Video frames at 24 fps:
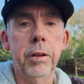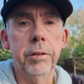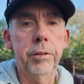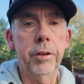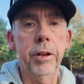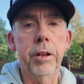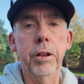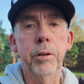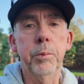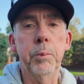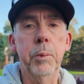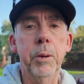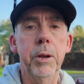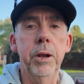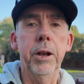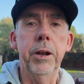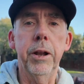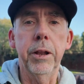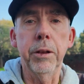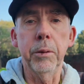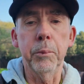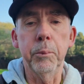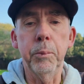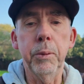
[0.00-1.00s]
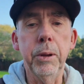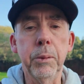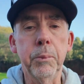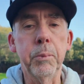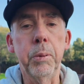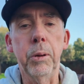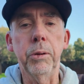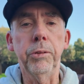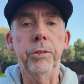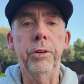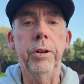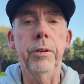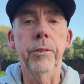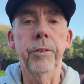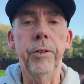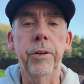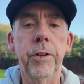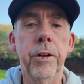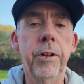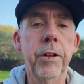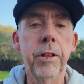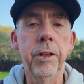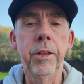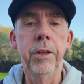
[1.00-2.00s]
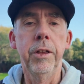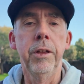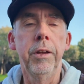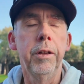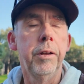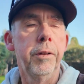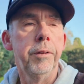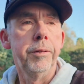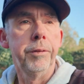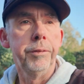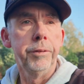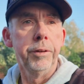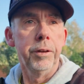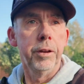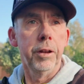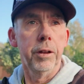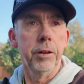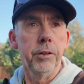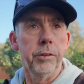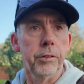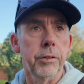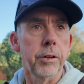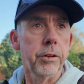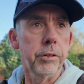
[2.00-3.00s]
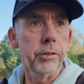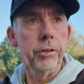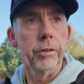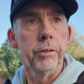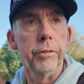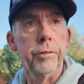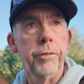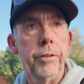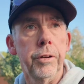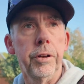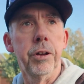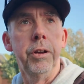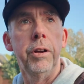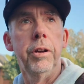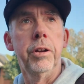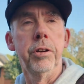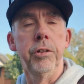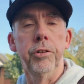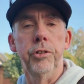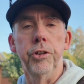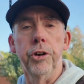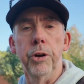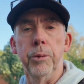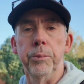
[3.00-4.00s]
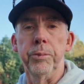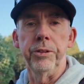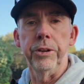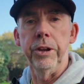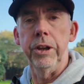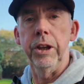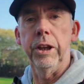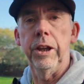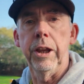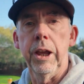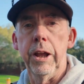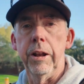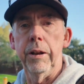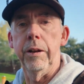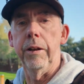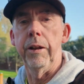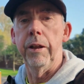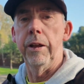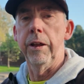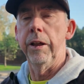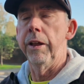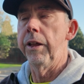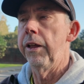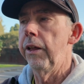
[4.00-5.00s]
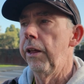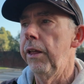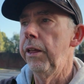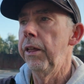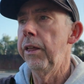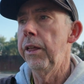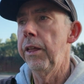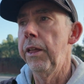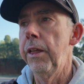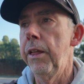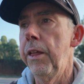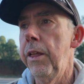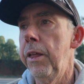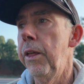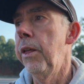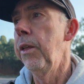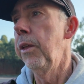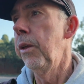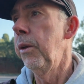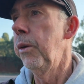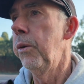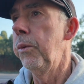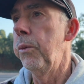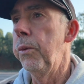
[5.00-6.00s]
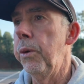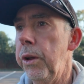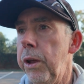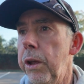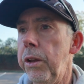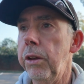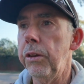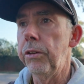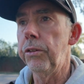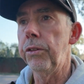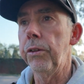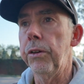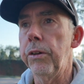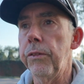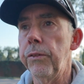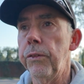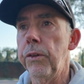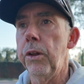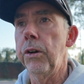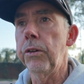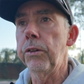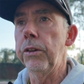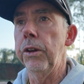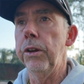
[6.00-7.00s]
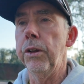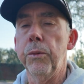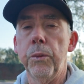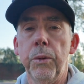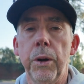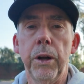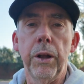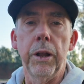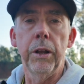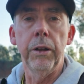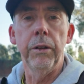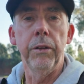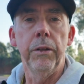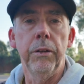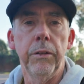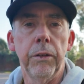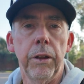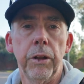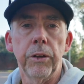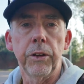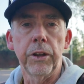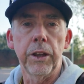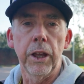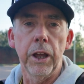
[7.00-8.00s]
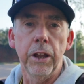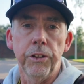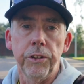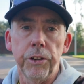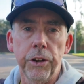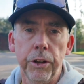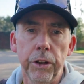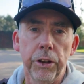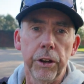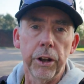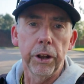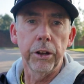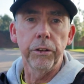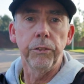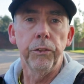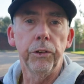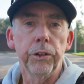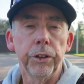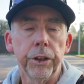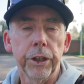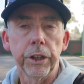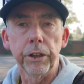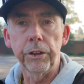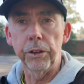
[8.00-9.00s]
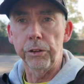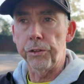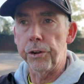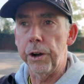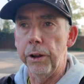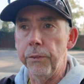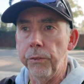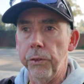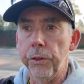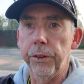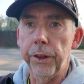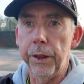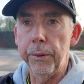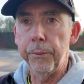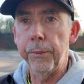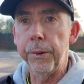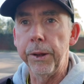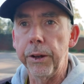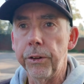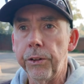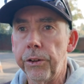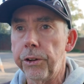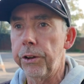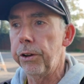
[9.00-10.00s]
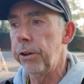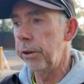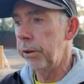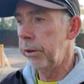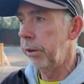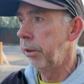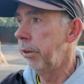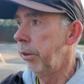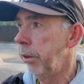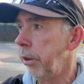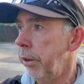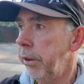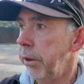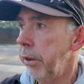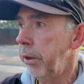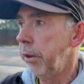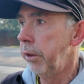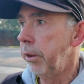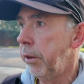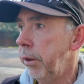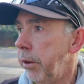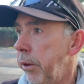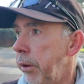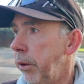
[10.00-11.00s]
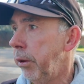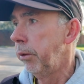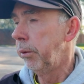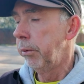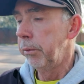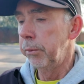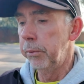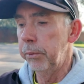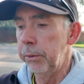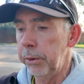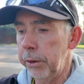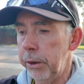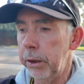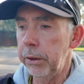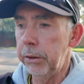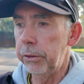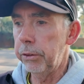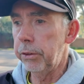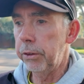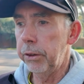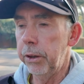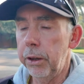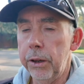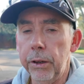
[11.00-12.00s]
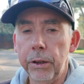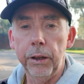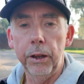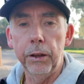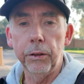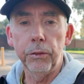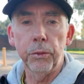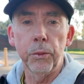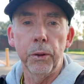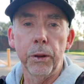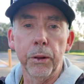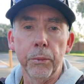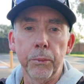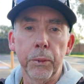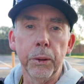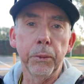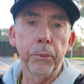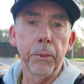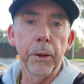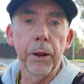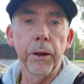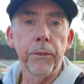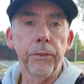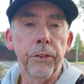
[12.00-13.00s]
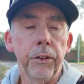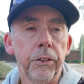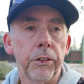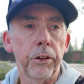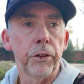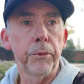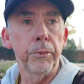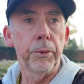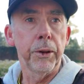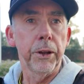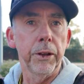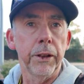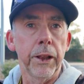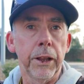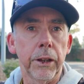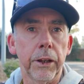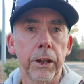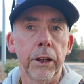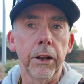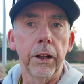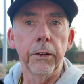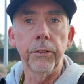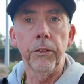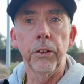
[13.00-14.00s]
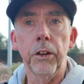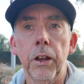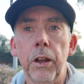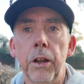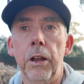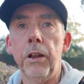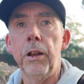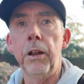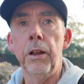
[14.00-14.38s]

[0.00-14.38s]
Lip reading: So that's been another big positive. Now, there's lots of jobs that you get where you're sort of locked into one location. You don't really get to travel that much. But that's, it's one of the big benefits. I've been lucky enough to